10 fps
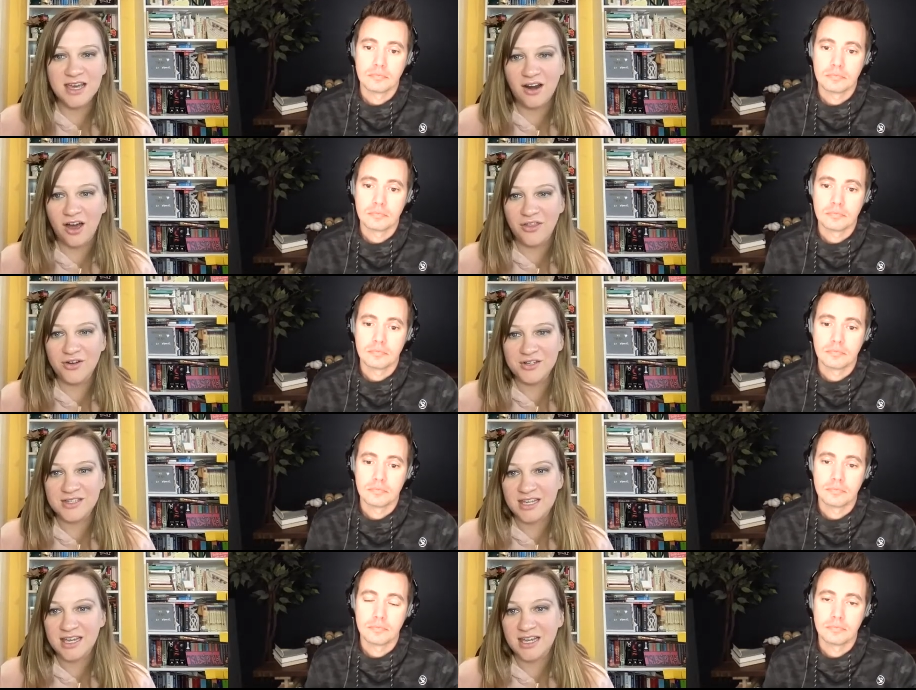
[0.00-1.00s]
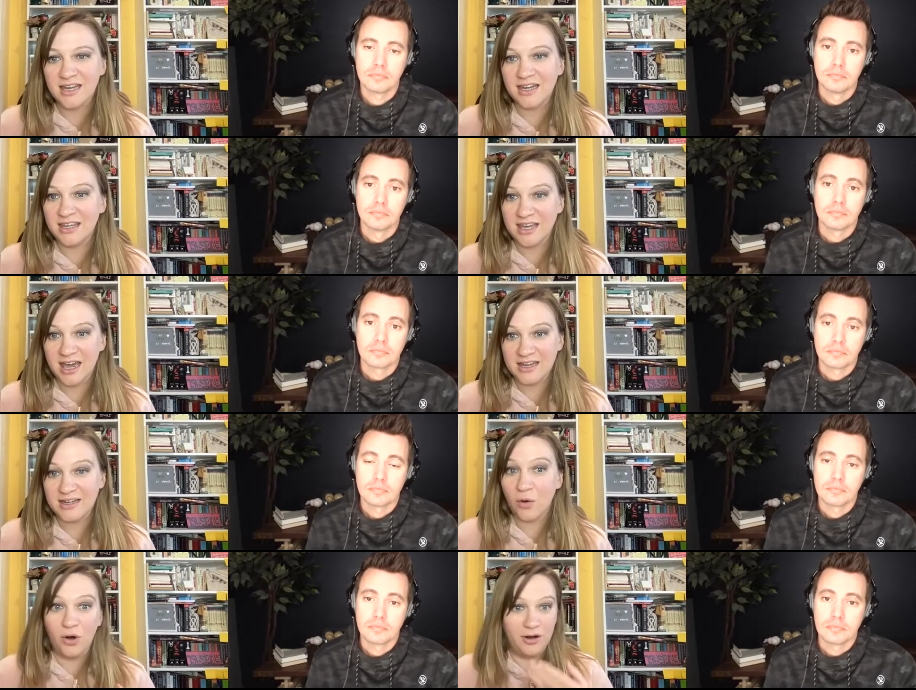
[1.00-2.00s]
Speaker 1: that authors can get
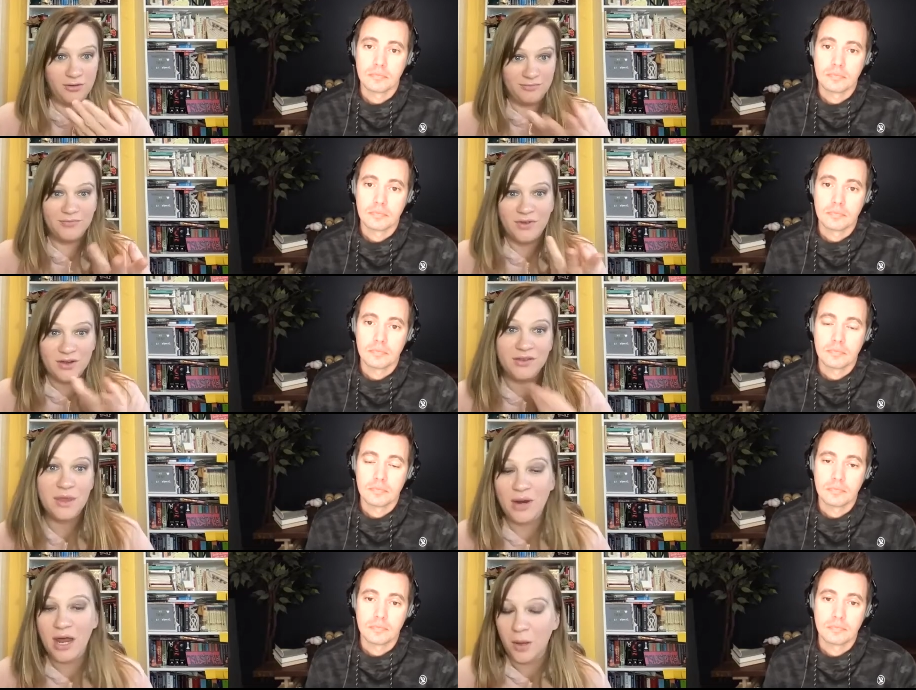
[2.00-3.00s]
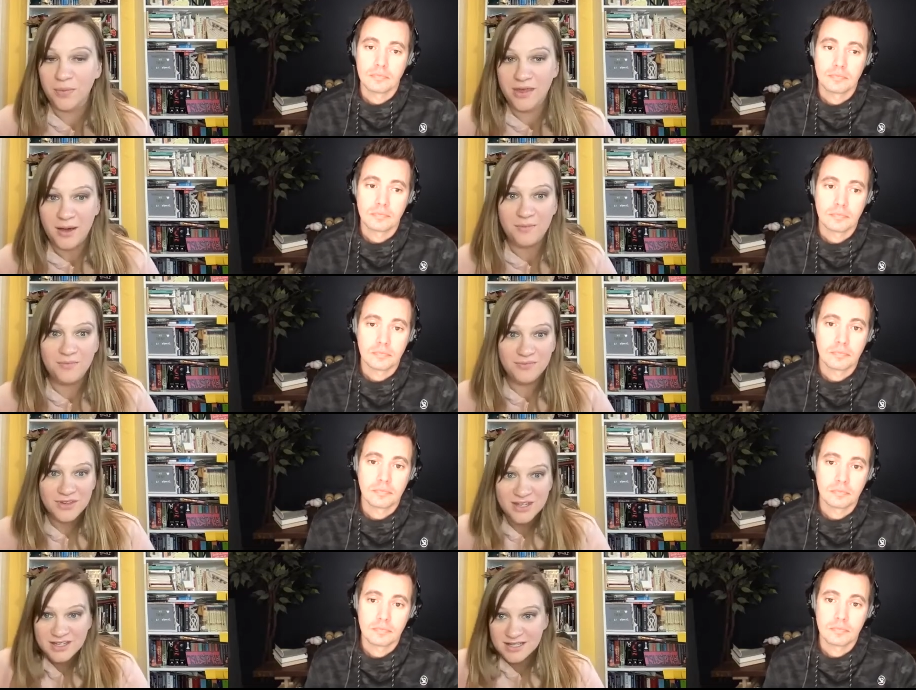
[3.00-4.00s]
or that would help them
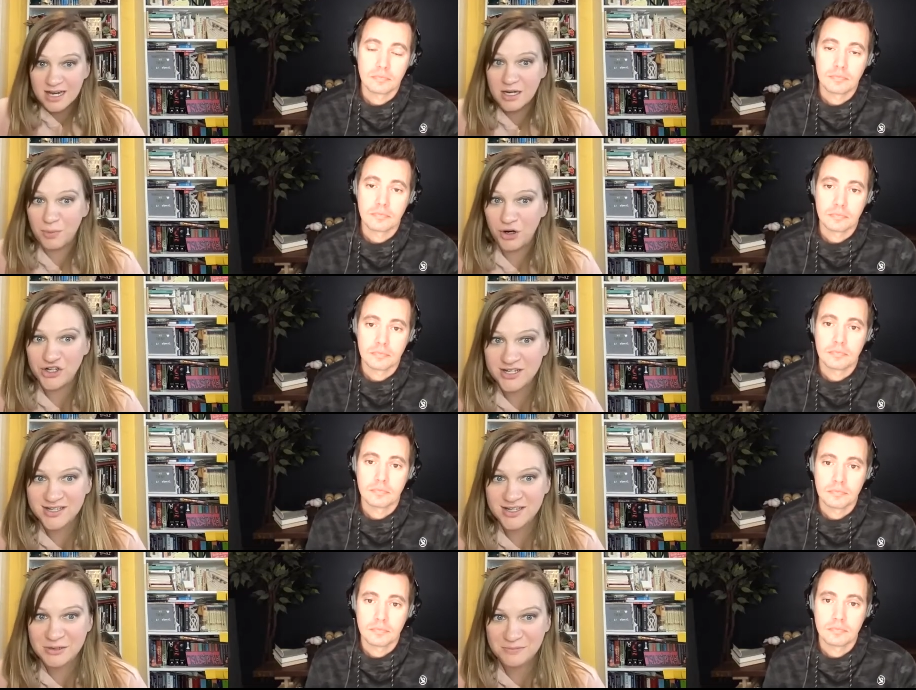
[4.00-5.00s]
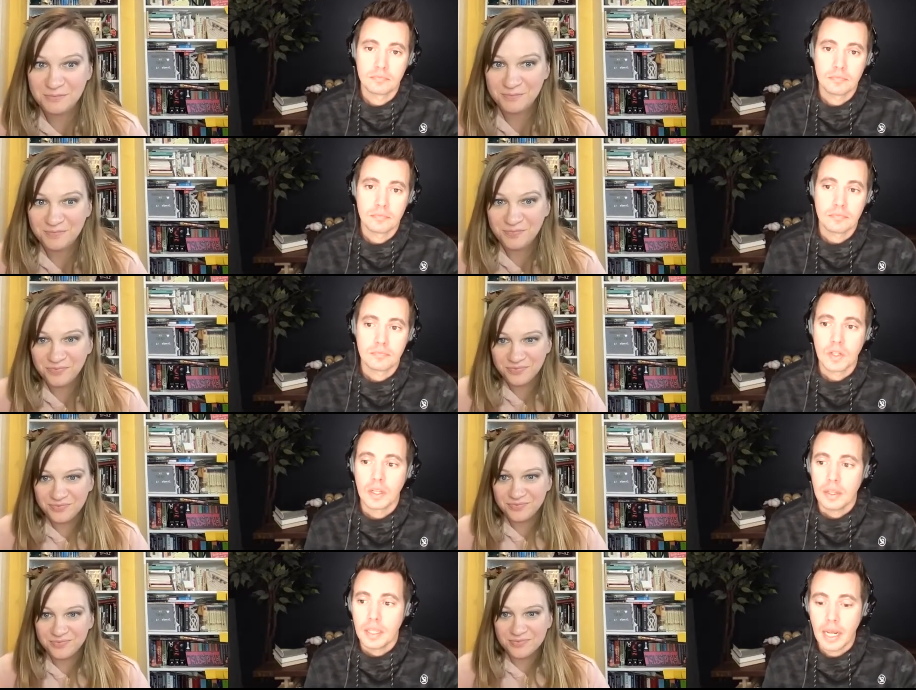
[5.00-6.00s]
decide to purchase it
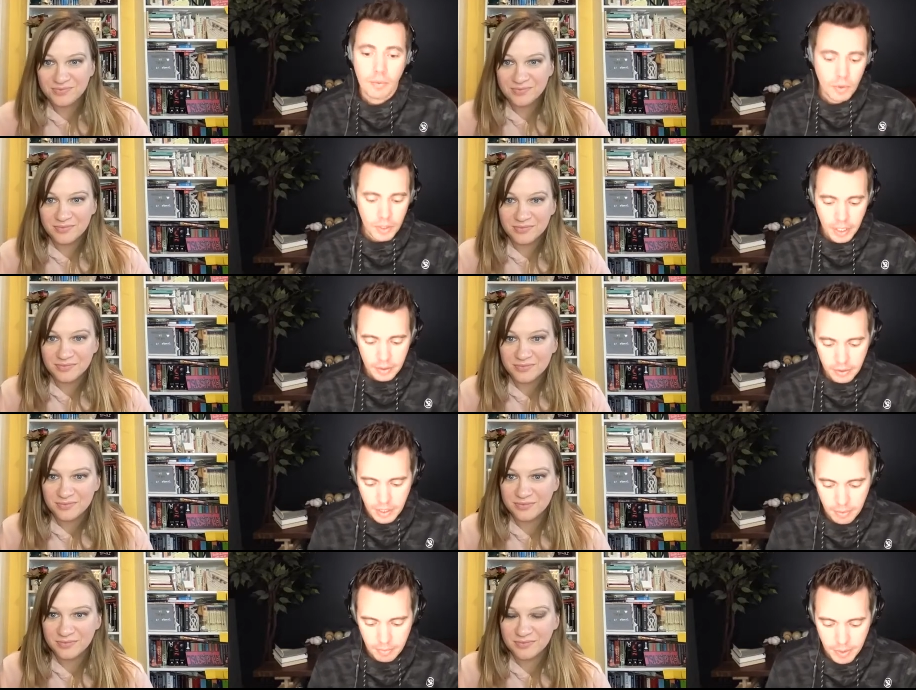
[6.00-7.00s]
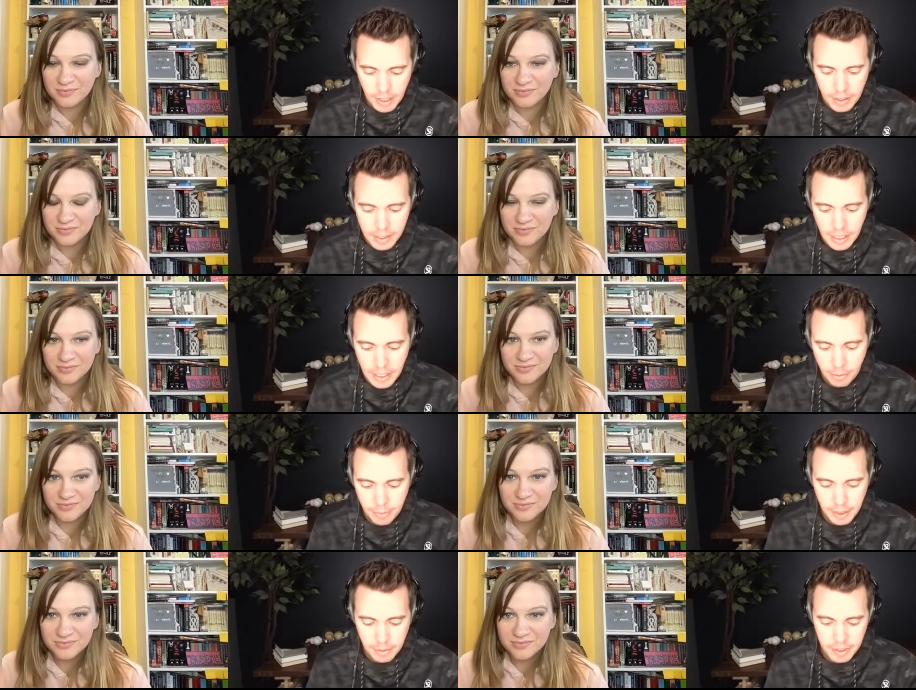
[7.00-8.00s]
Speaker 2: yeah well another thing beyond helping
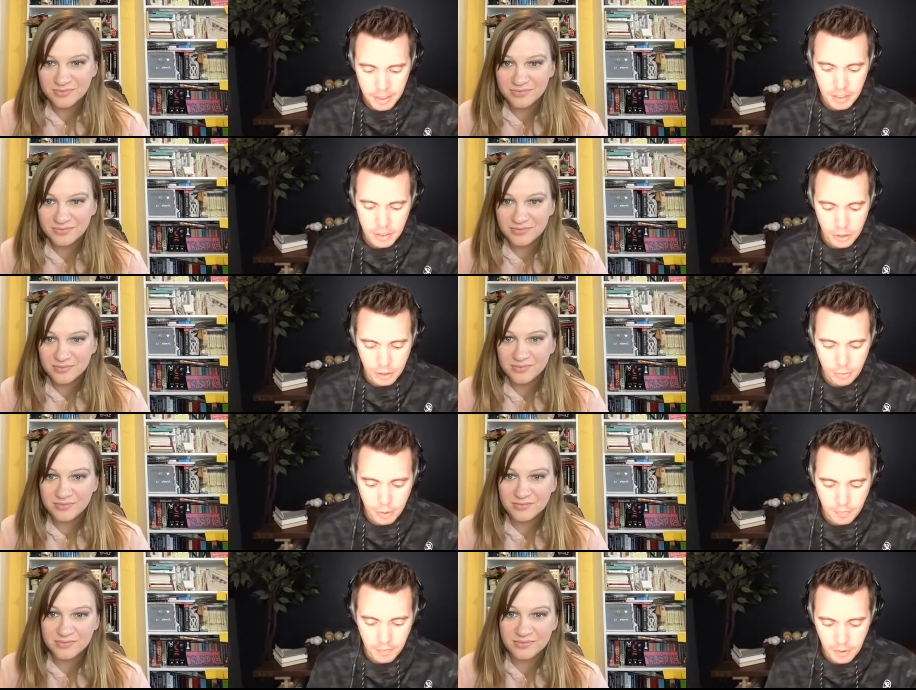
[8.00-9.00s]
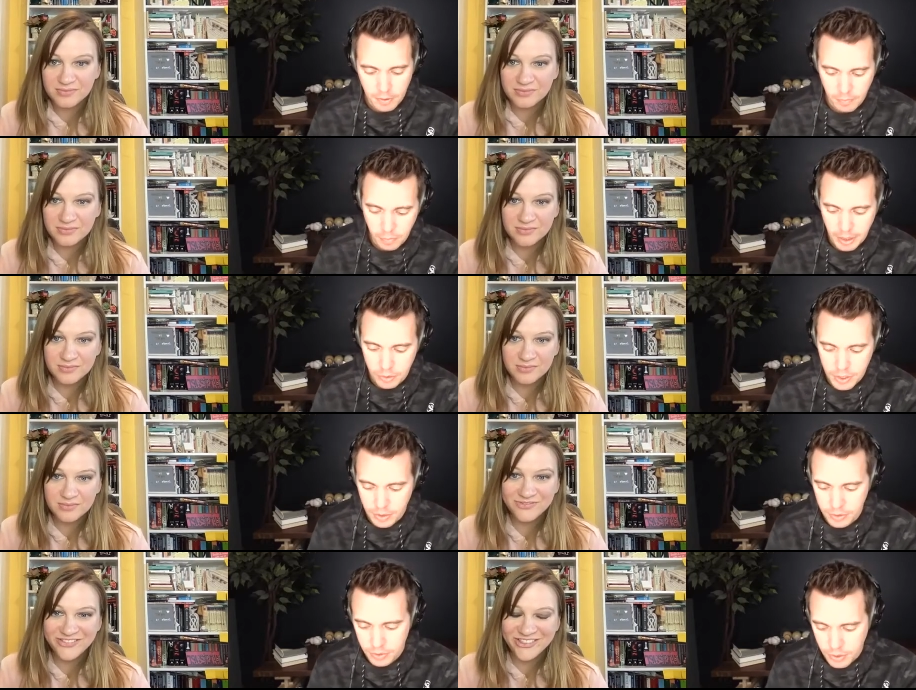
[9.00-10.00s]
to position your book for for better sales or
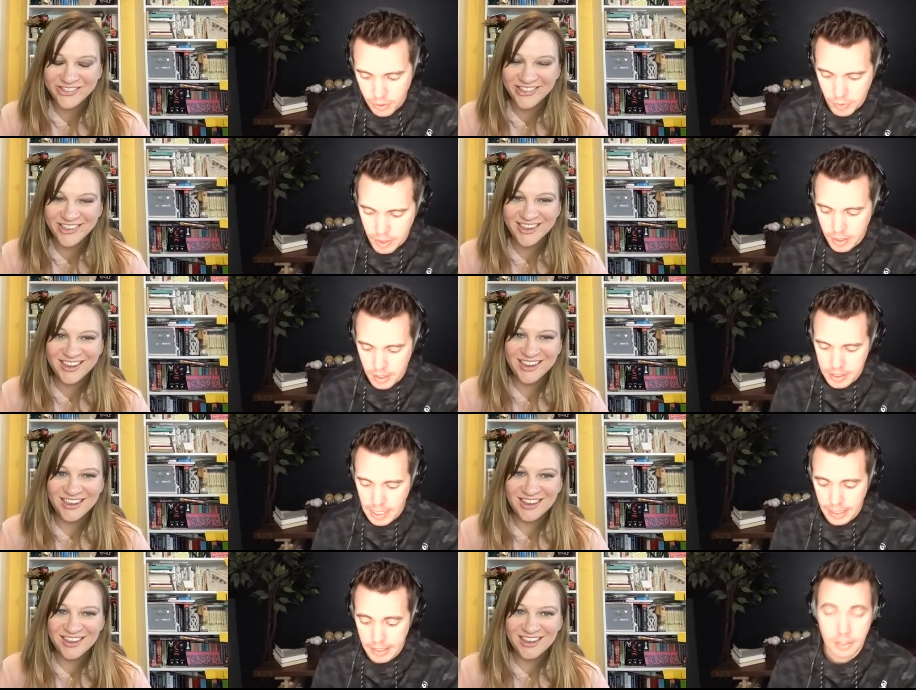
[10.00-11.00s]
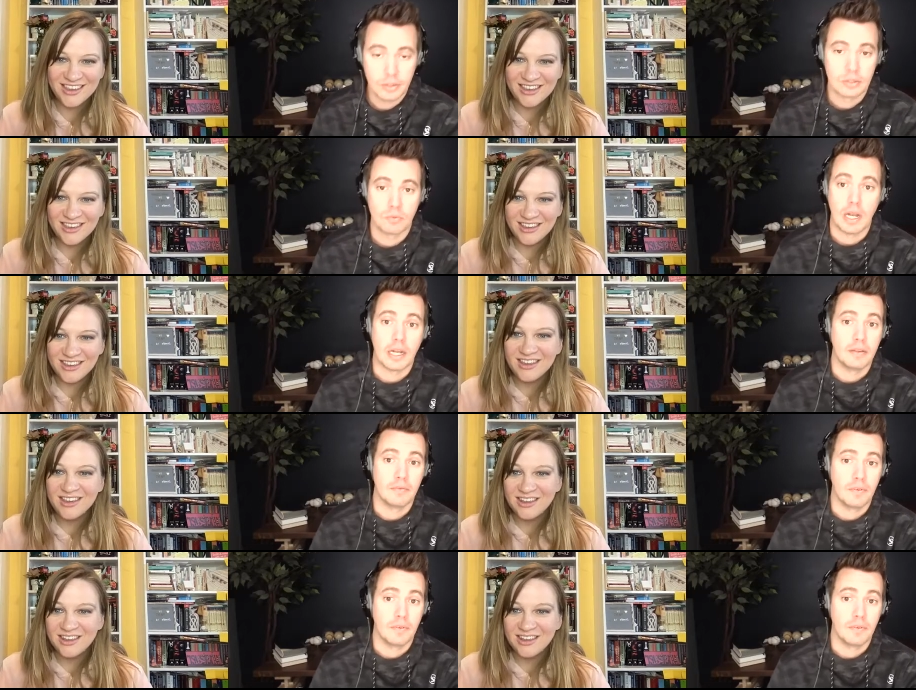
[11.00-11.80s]
so one of the things i like to use rocket from